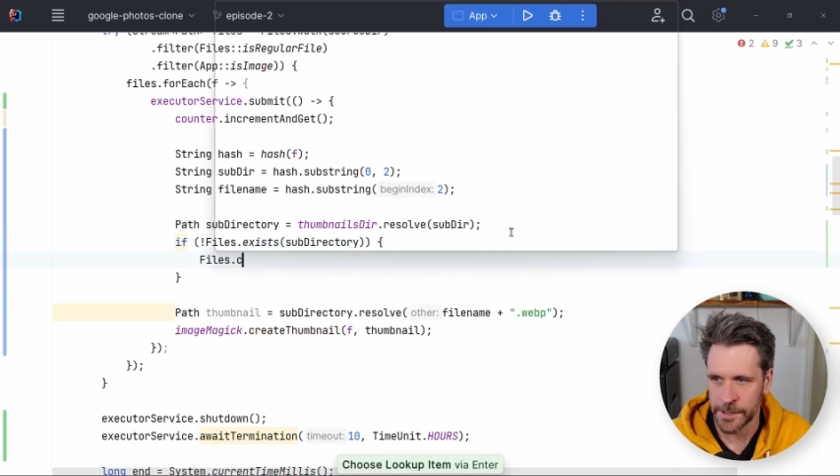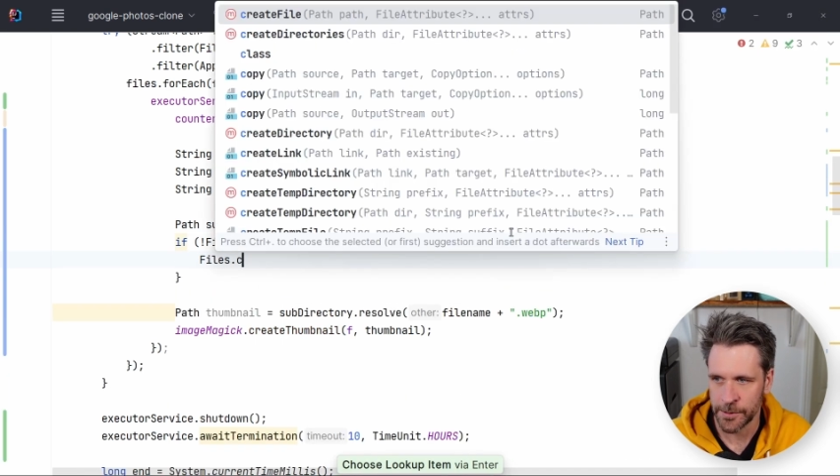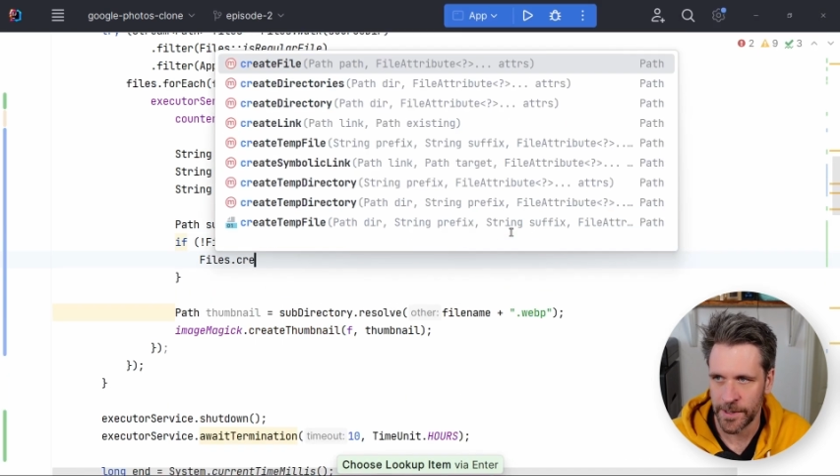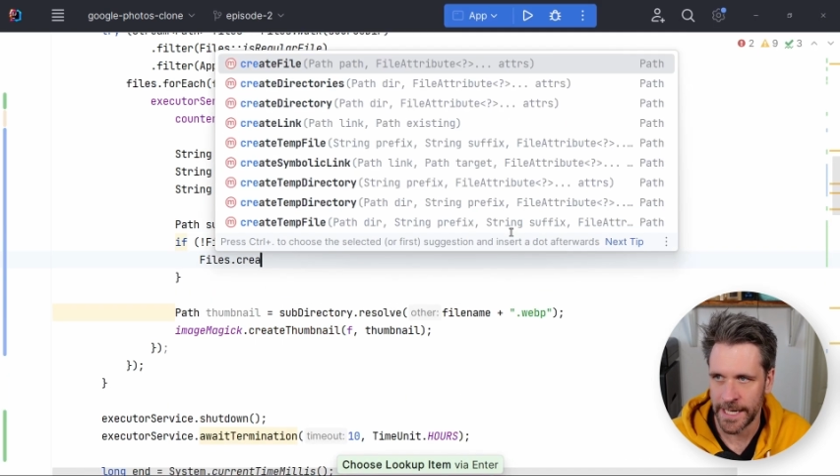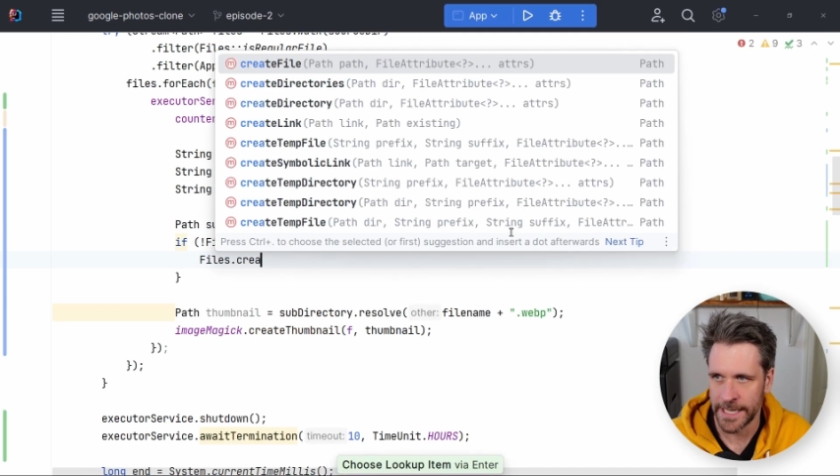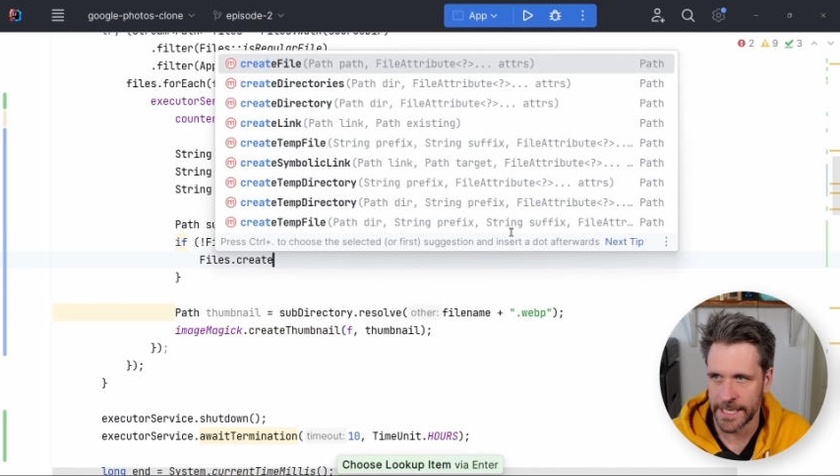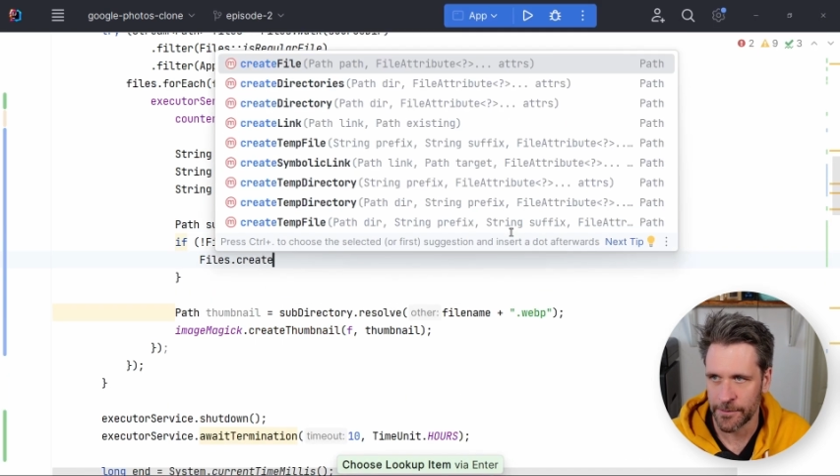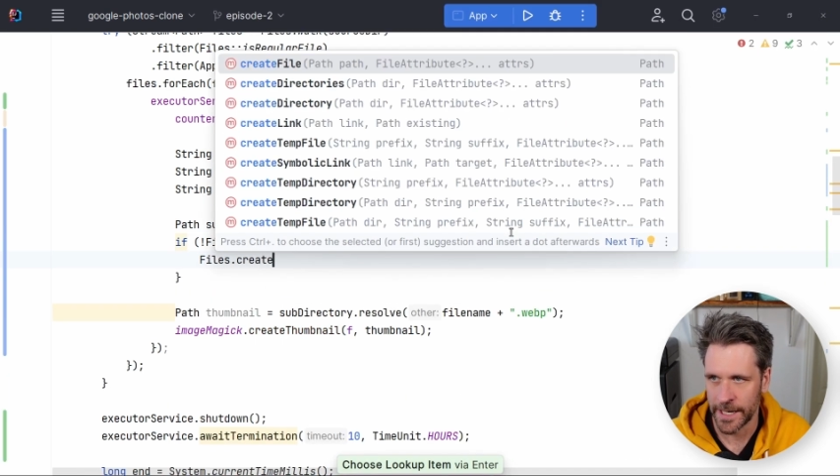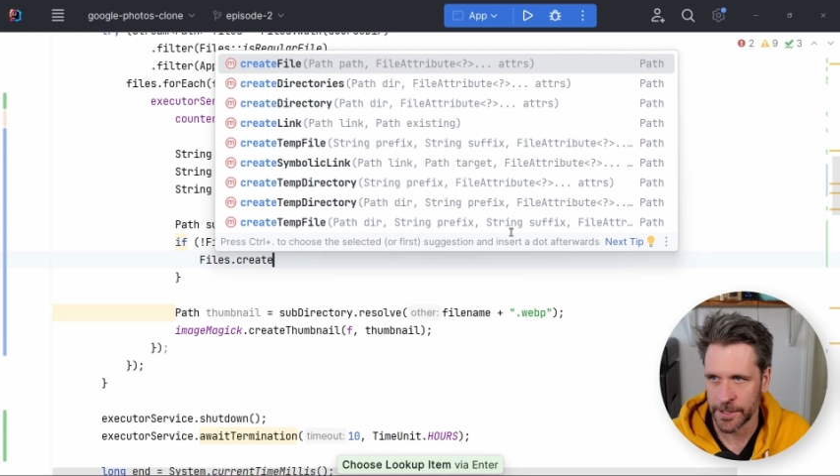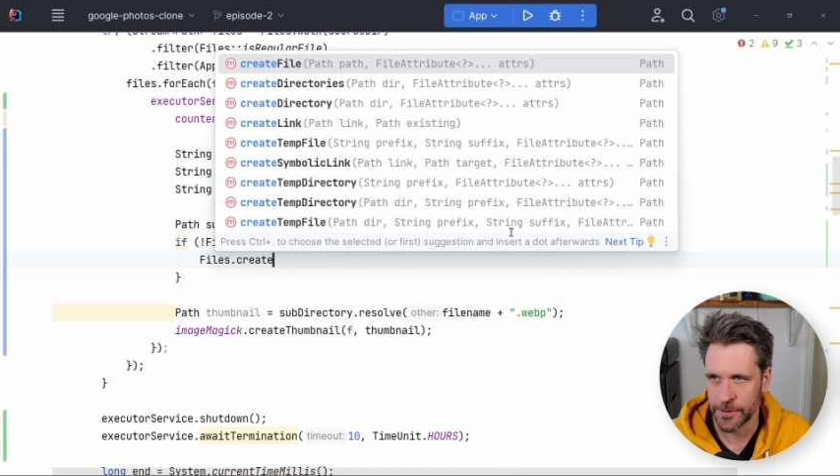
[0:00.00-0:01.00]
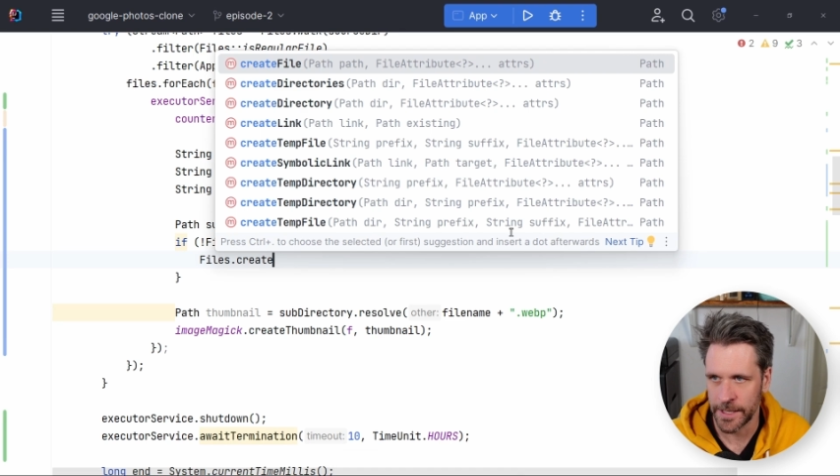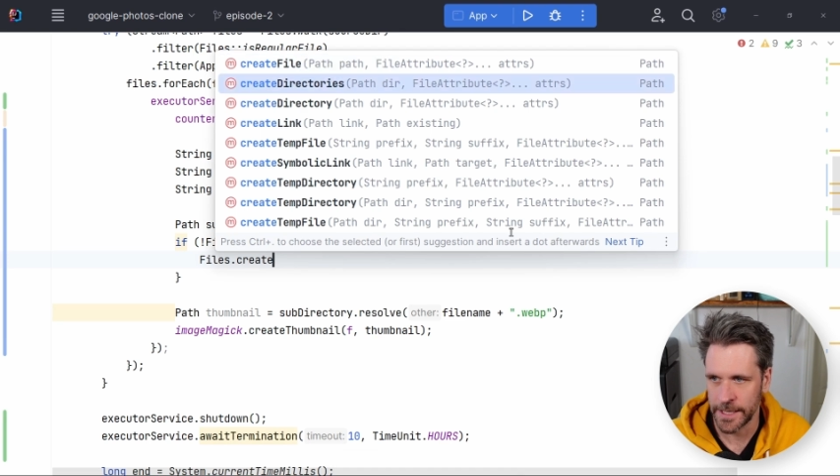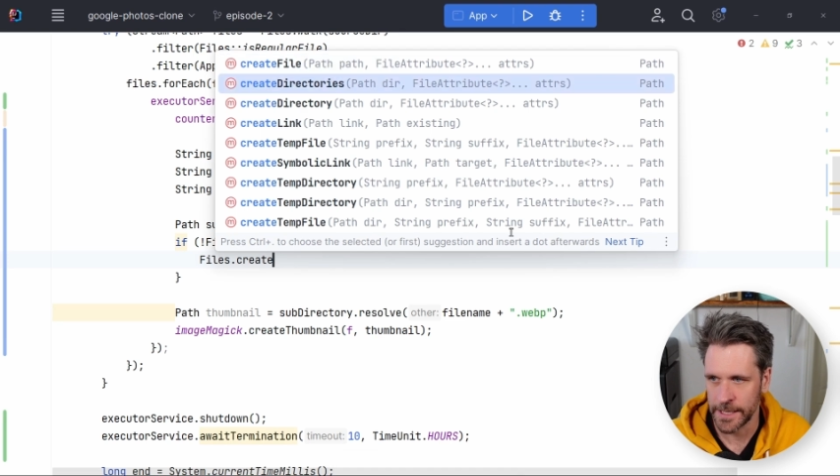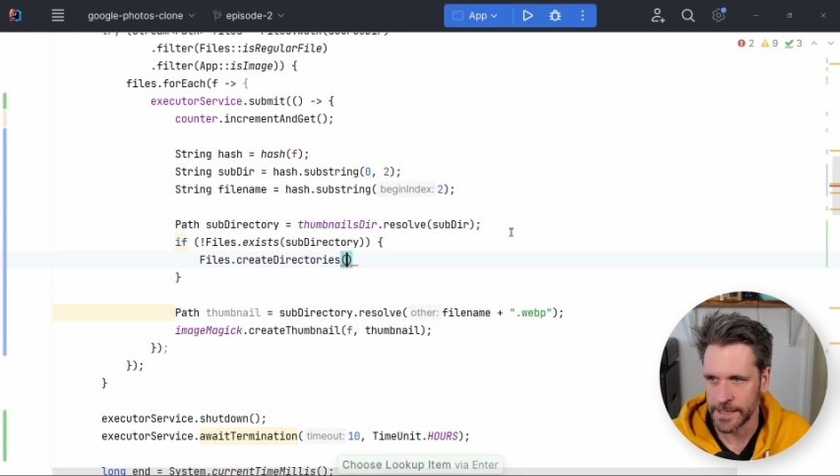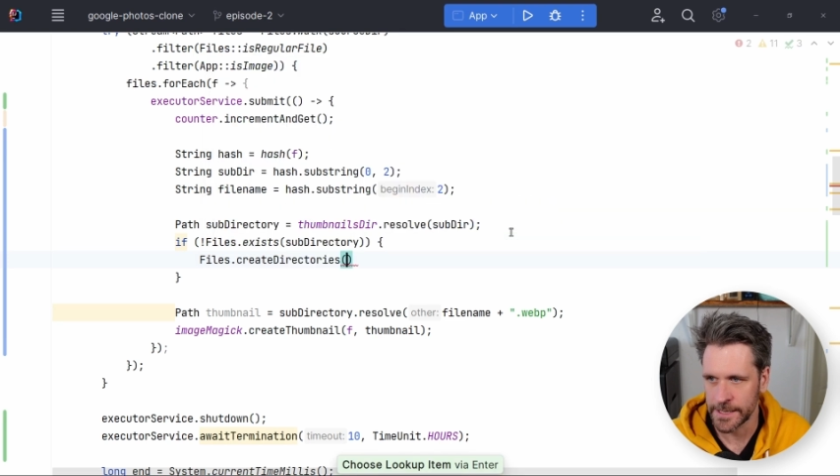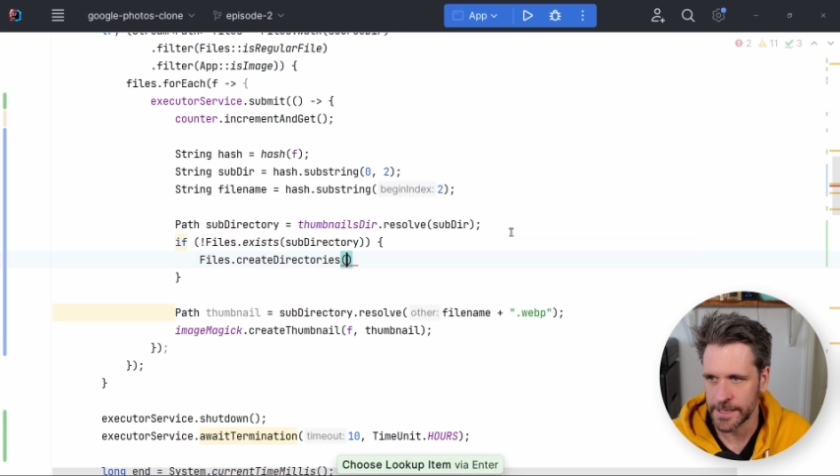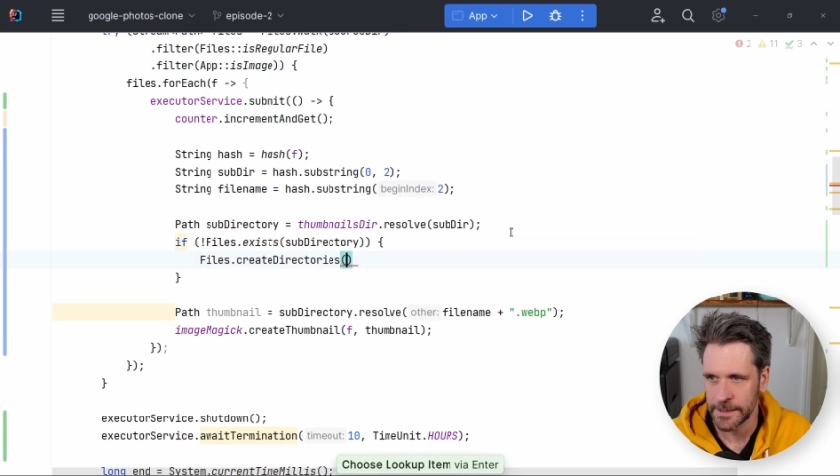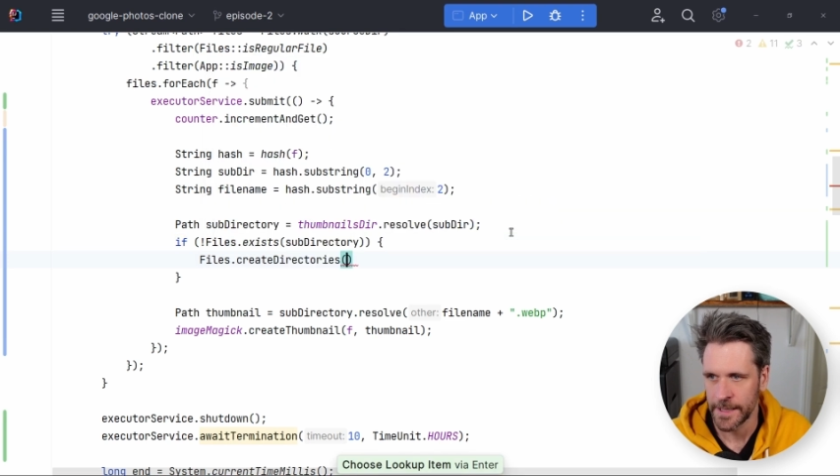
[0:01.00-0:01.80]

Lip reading: create directories,